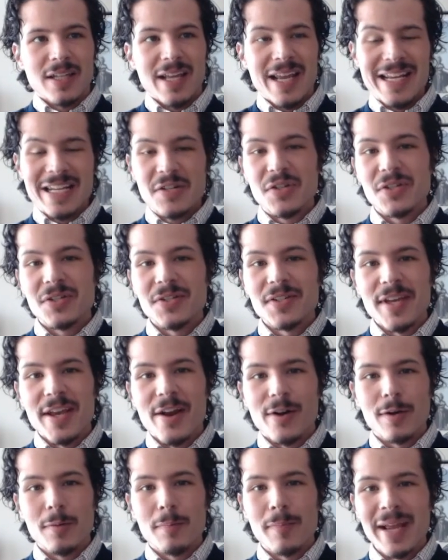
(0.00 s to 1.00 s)
ancient
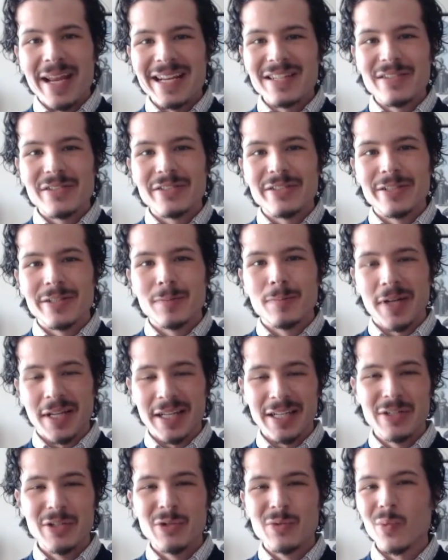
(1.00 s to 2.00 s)
era painter, but
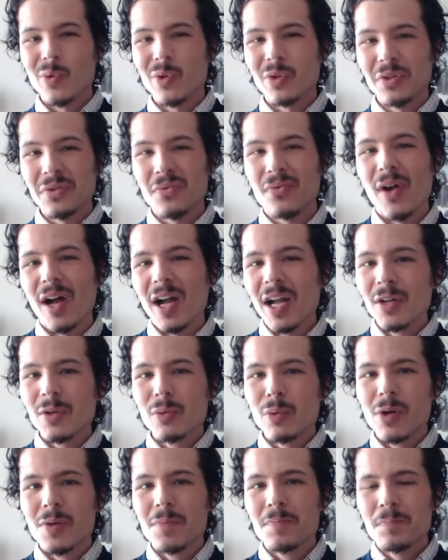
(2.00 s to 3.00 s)
I couldn't really find
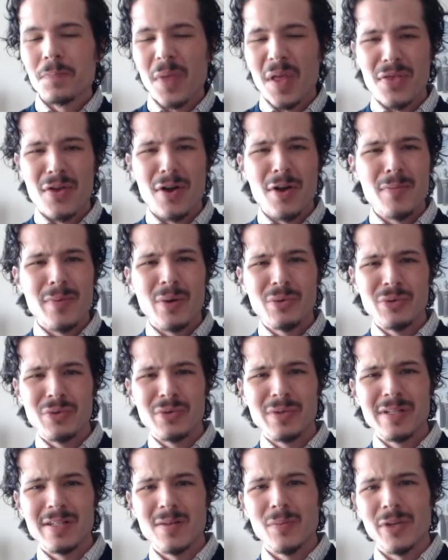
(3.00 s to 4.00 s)
one. I thought about
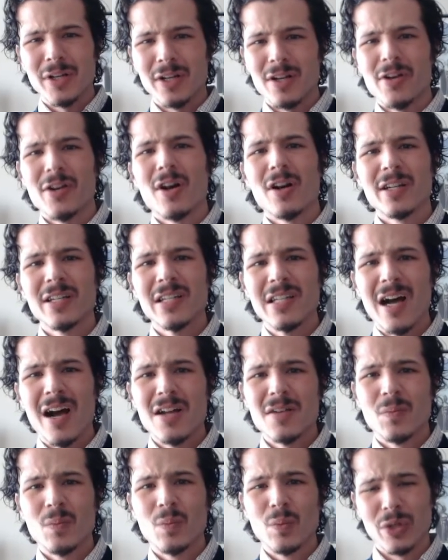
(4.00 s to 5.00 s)
doing something on
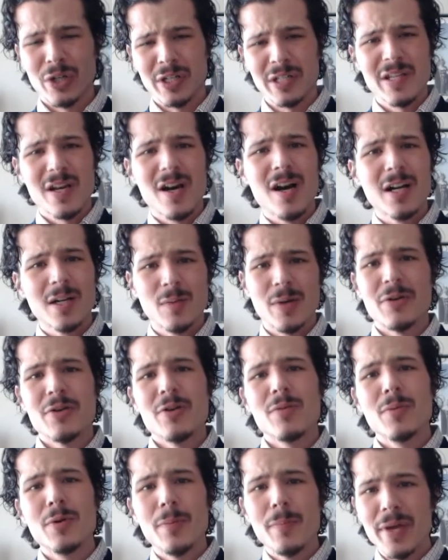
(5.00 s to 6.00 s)
Akhenaten. We're going to talk about
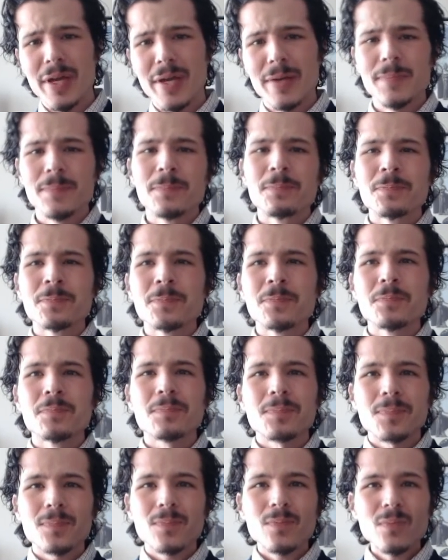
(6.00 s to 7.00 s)
him in a bit,
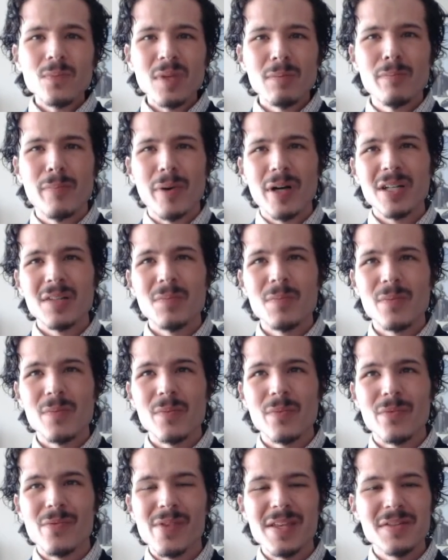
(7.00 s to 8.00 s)
but
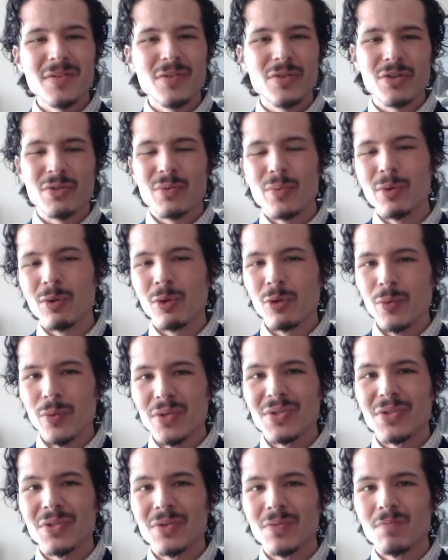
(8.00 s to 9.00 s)
it just really
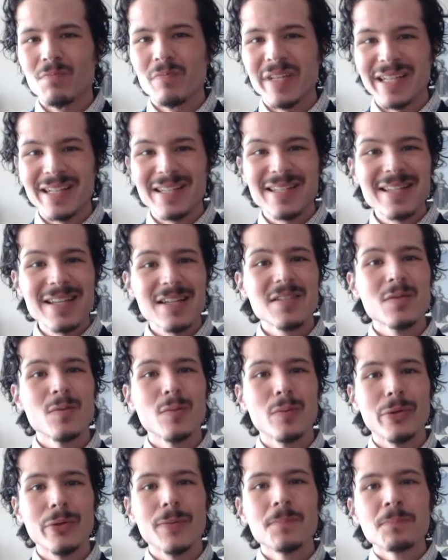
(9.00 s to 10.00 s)
wasn't
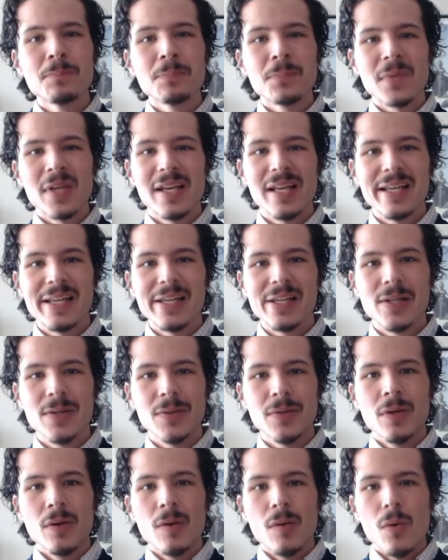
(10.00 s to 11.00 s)
accessible.
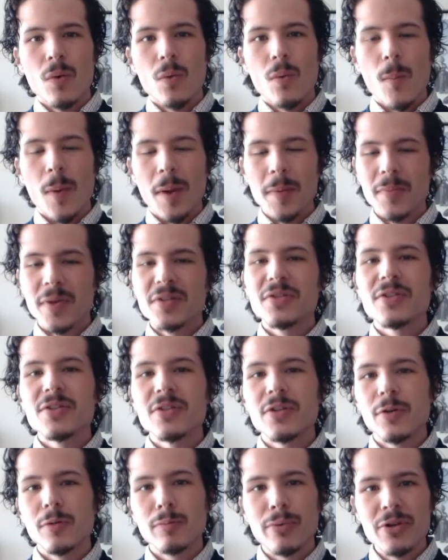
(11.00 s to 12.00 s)
And I
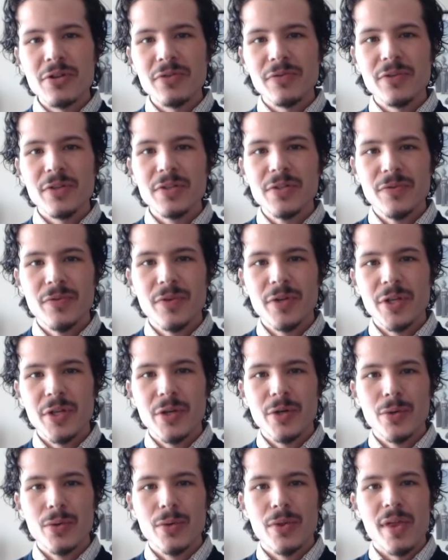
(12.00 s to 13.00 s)
mentioned in a previous video